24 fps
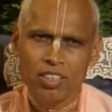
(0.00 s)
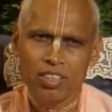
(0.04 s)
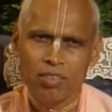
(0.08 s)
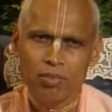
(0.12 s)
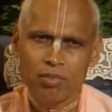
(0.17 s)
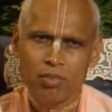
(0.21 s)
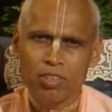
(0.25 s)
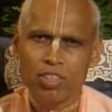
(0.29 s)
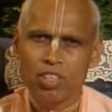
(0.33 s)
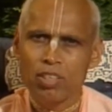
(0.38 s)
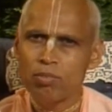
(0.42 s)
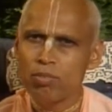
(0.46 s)

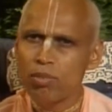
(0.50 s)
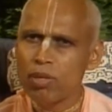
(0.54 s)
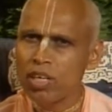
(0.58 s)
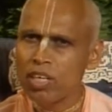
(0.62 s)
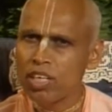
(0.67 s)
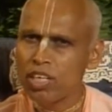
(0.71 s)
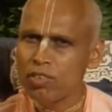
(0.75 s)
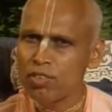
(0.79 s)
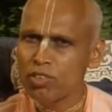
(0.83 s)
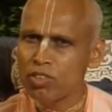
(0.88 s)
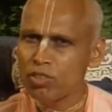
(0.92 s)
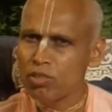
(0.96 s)
because that
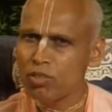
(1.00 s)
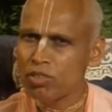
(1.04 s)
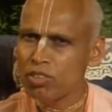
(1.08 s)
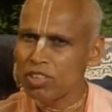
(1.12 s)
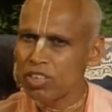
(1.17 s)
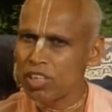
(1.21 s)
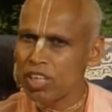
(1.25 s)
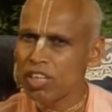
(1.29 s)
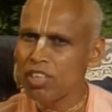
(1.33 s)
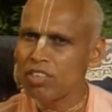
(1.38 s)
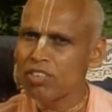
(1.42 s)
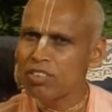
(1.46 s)
party was
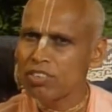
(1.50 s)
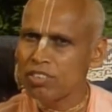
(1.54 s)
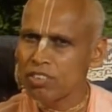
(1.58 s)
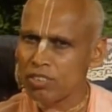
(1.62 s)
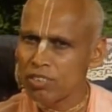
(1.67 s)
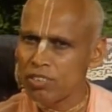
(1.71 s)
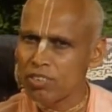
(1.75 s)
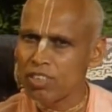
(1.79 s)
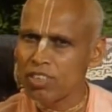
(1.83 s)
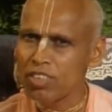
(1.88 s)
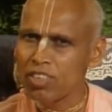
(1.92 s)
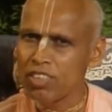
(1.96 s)
originally
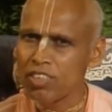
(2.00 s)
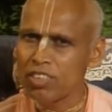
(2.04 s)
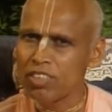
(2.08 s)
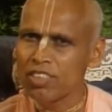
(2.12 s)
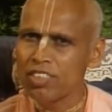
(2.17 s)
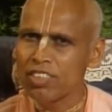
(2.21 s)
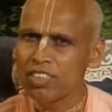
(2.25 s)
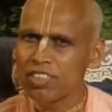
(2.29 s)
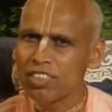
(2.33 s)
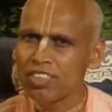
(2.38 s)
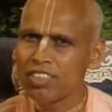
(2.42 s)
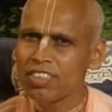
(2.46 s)

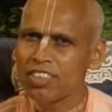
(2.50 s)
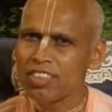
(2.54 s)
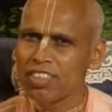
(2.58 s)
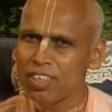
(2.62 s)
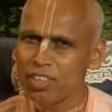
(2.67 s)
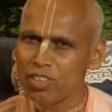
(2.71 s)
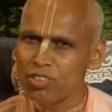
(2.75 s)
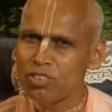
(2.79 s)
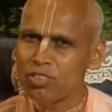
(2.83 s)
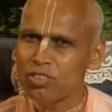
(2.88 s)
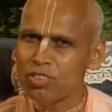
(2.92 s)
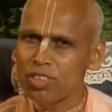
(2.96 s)

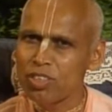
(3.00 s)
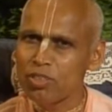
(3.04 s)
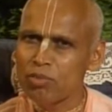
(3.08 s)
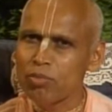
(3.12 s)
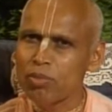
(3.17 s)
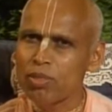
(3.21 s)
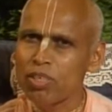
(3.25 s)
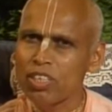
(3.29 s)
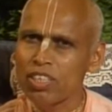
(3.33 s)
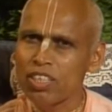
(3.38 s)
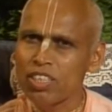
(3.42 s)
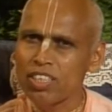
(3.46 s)
Hansadut's
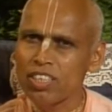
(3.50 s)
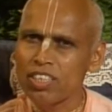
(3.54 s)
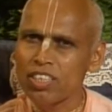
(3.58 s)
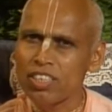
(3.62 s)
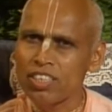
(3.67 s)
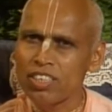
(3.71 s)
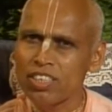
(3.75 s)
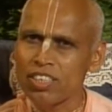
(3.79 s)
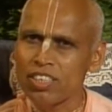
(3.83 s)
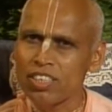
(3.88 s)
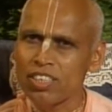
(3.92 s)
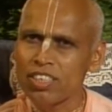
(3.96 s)
party,
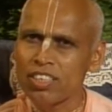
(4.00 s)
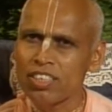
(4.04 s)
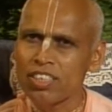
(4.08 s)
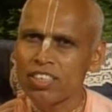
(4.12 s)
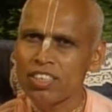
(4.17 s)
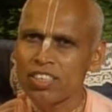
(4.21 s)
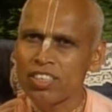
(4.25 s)
and